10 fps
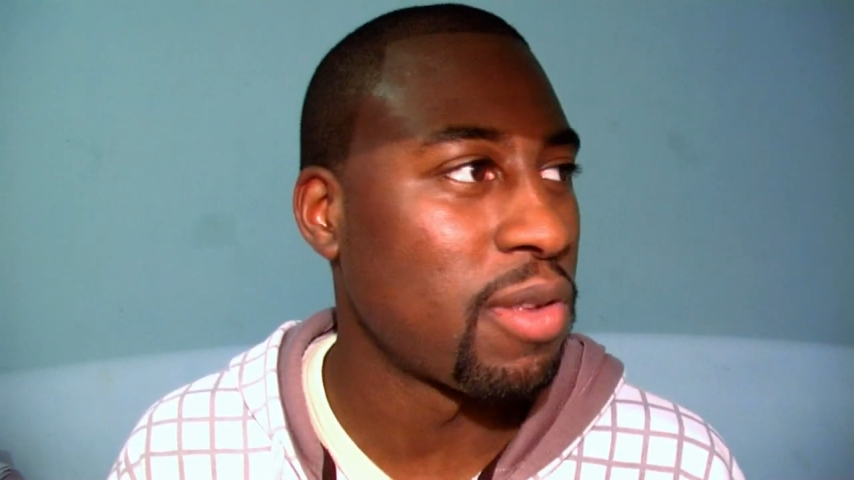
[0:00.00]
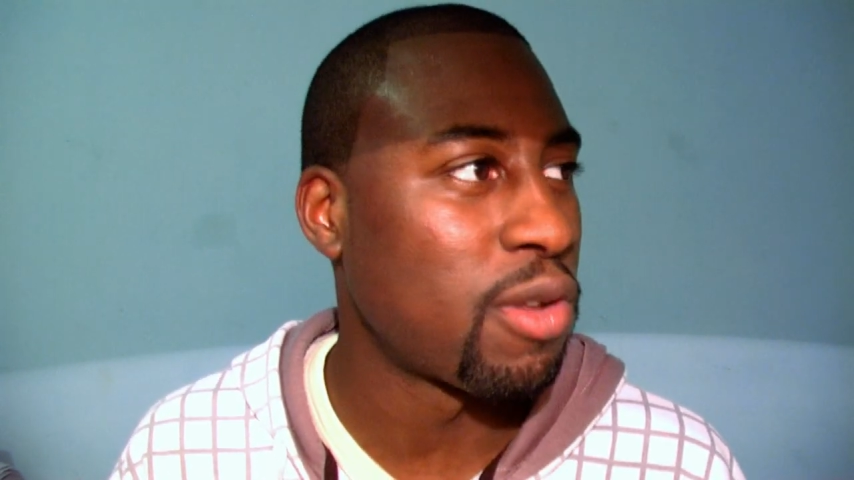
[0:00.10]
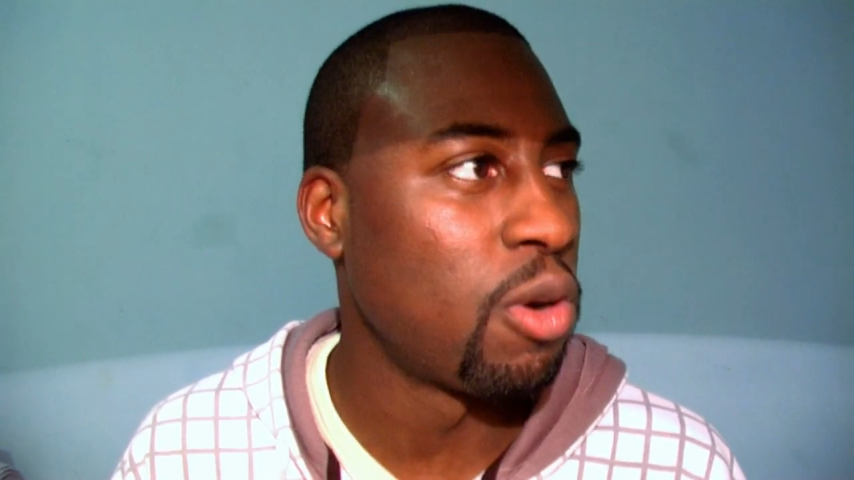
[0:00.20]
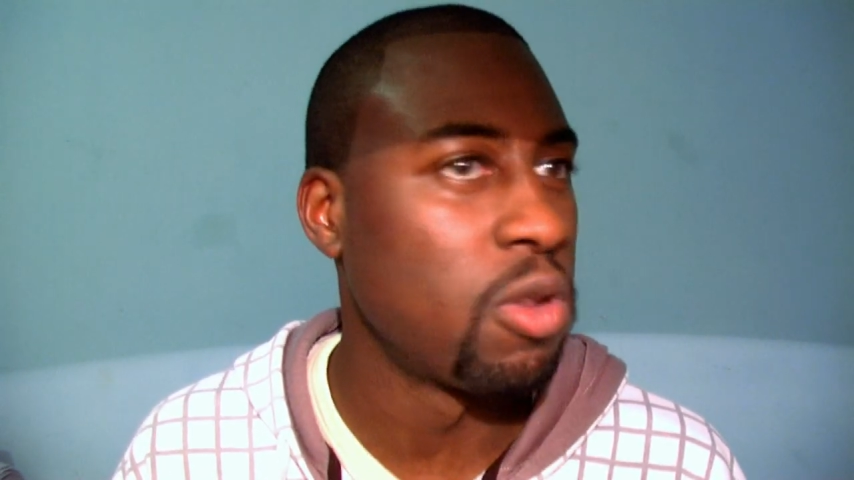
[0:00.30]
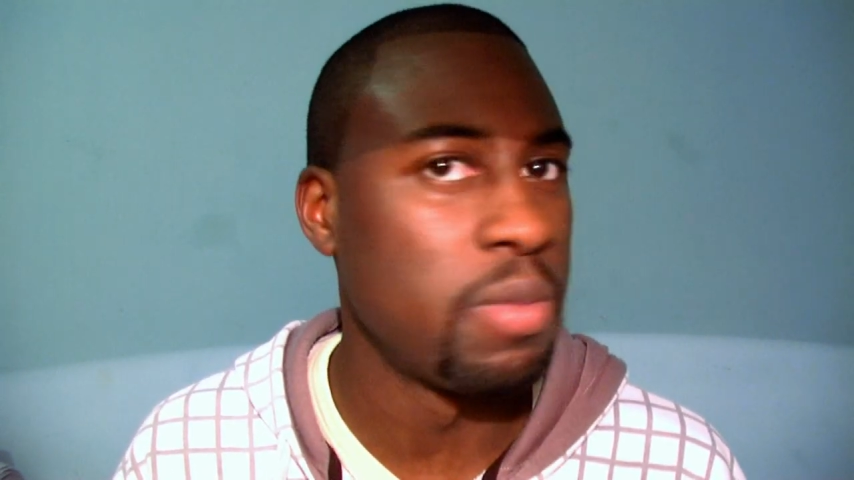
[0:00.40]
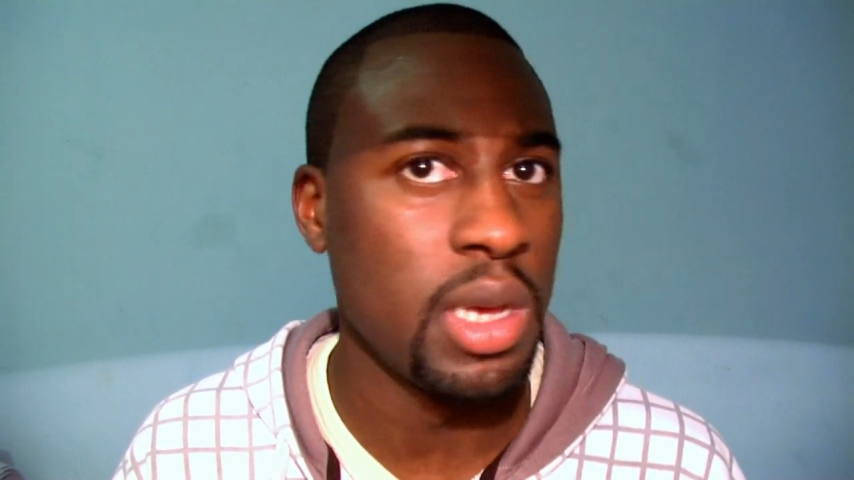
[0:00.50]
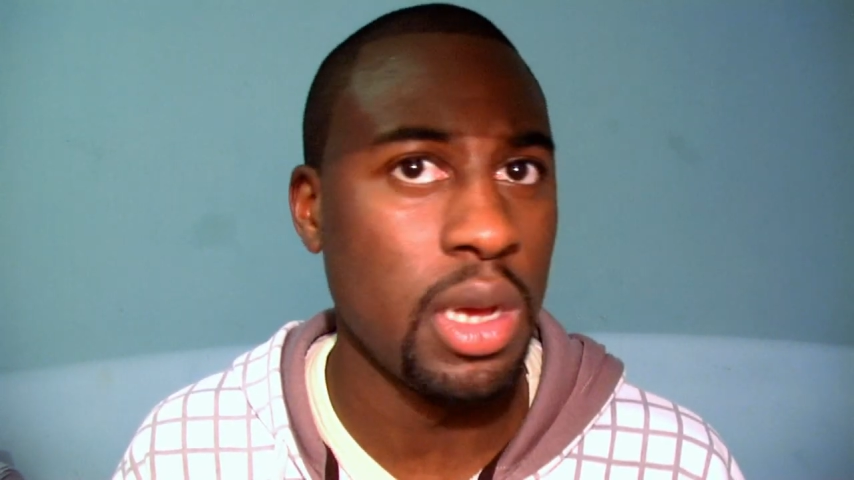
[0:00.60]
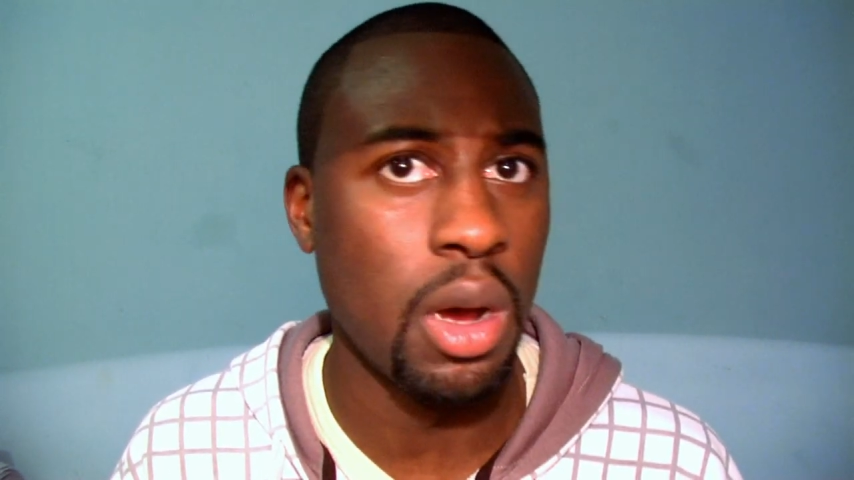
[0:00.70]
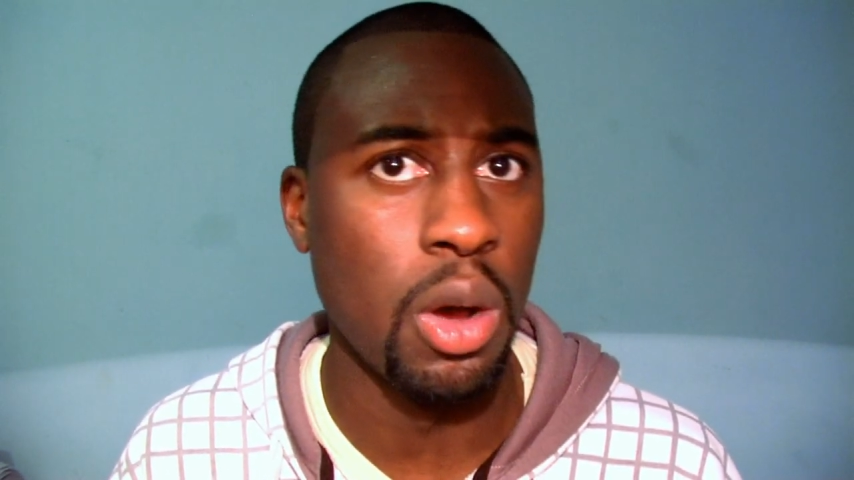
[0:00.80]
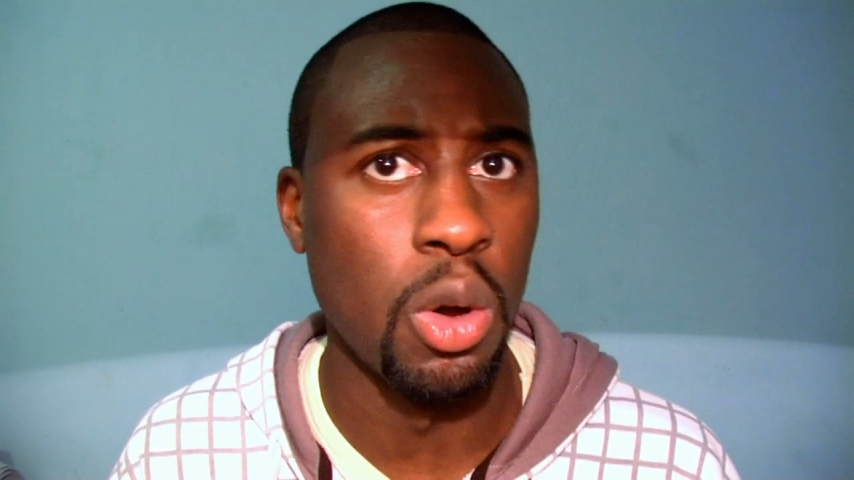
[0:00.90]
have told
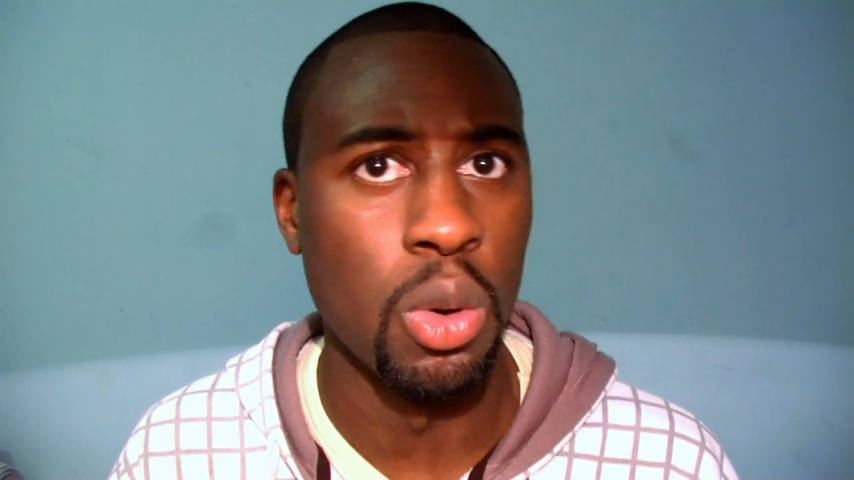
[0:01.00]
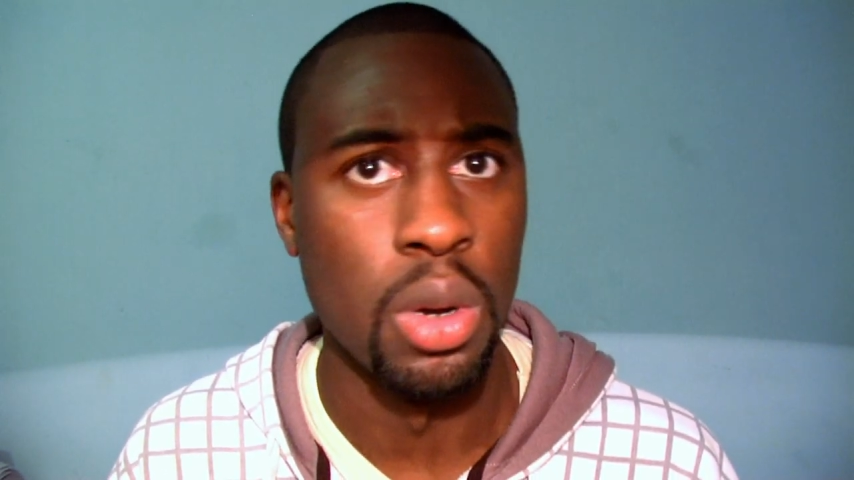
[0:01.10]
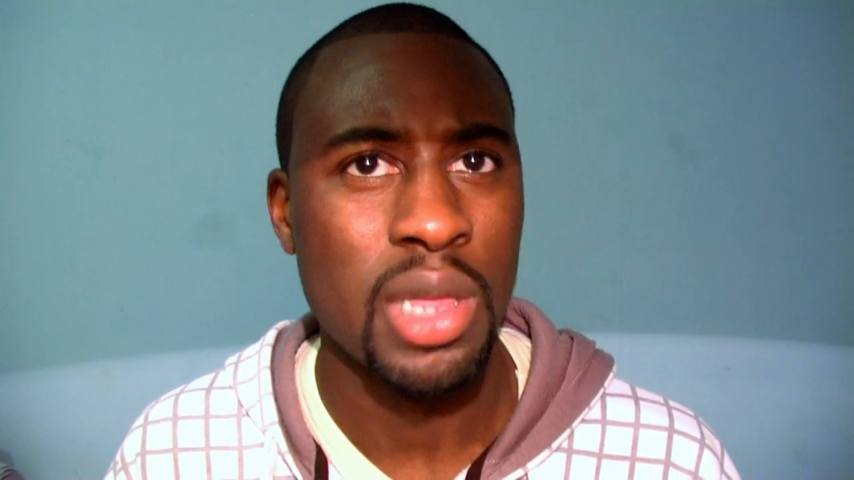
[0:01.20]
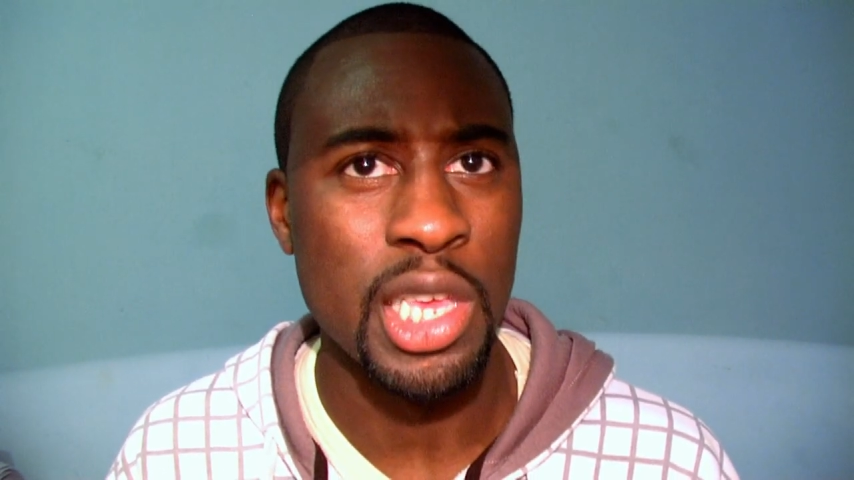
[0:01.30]
me, oh,